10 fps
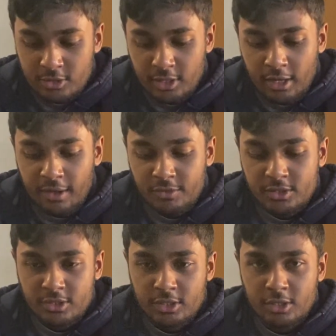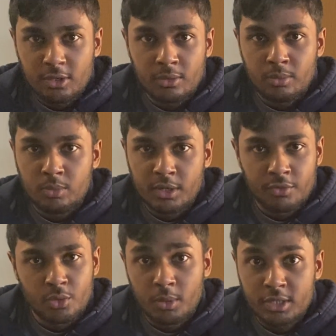yeah, obviously, you know, whenever
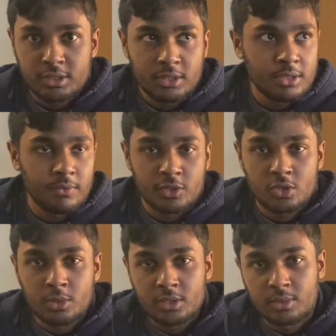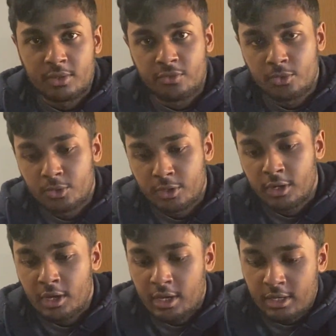you're watching this, if it's twenty twenty-four,
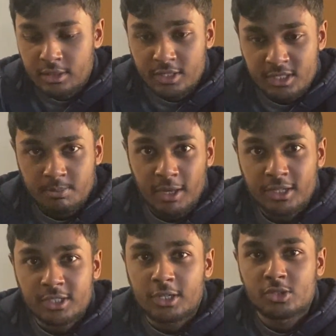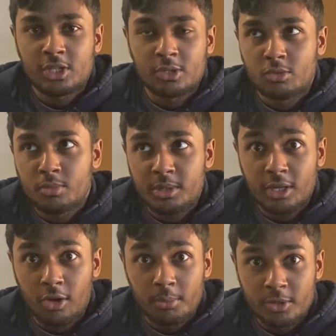this Mega Shadow channel will be
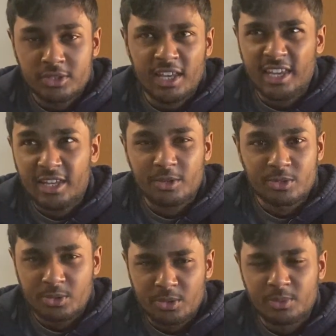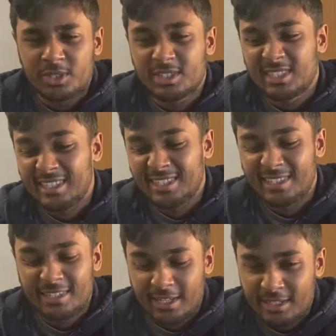almost eight years old, which is
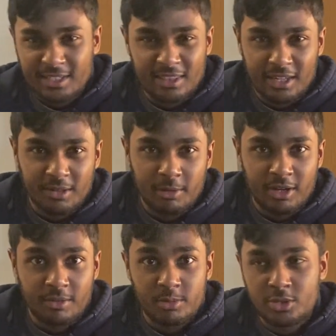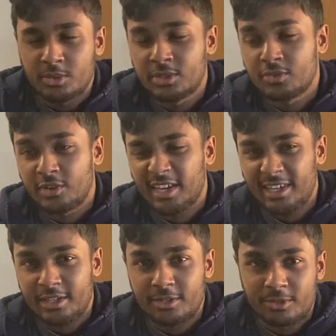insane to think about. I've been doing this for
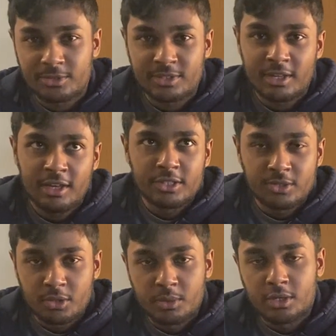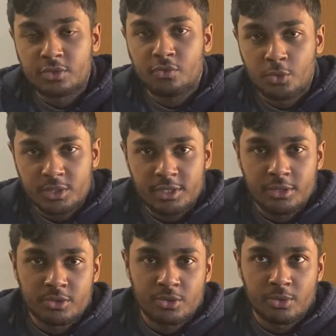eight years. I started when I was fourteen
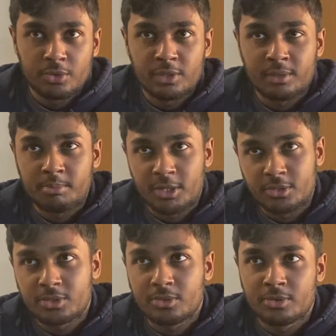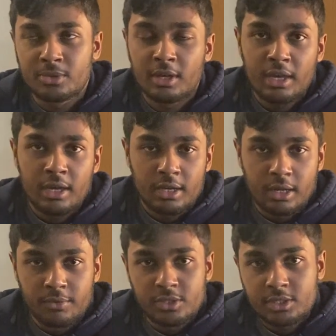years old in middle school. And
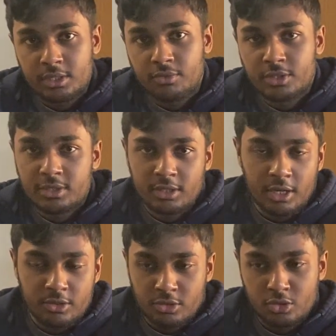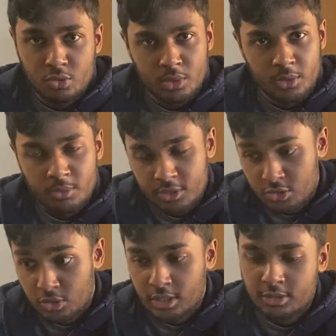obviously, recently I turned twenty-one, so
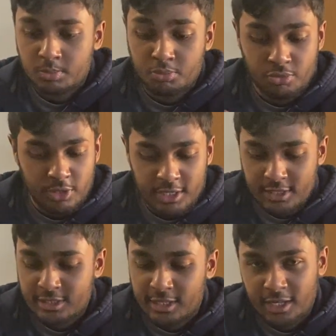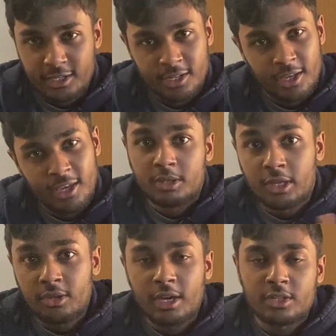that's pretty insane. Thank
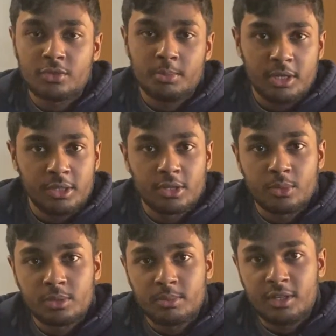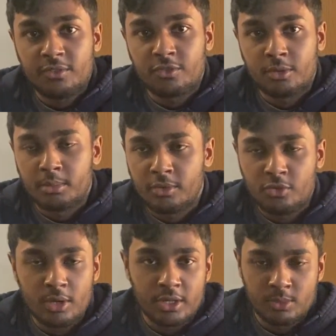you guys for being there with me from if you
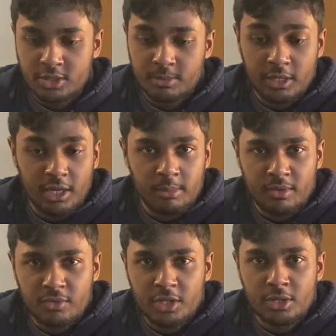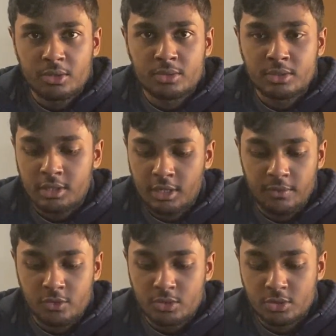guys watch my gaming videos, if
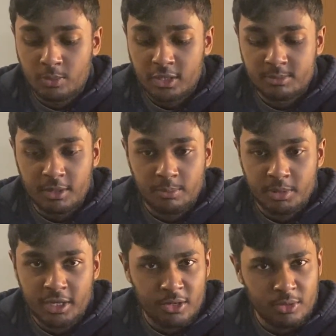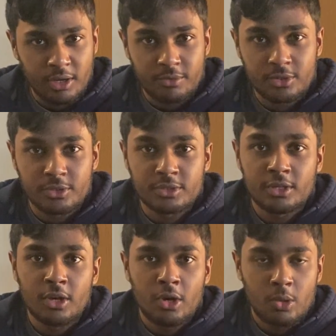you just watch my piano covers,
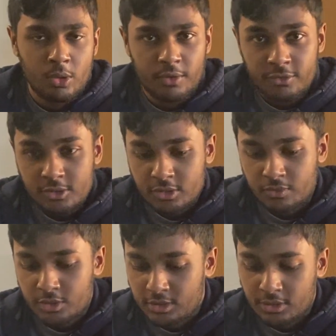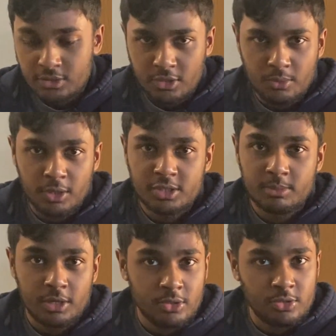or if you just recently started watching my
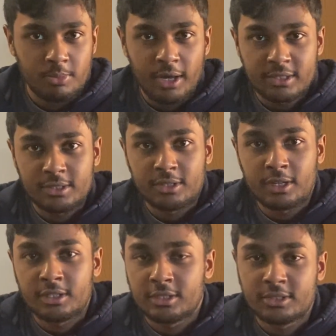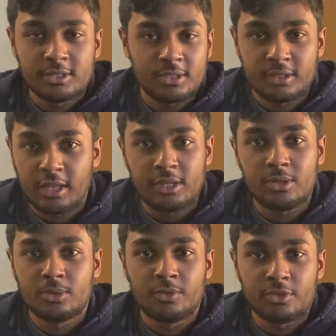YouTube boxing content, just thank
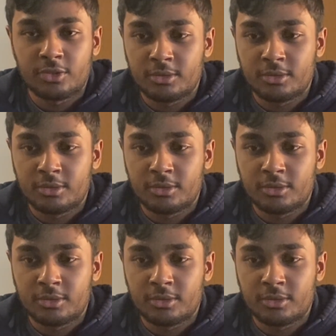you for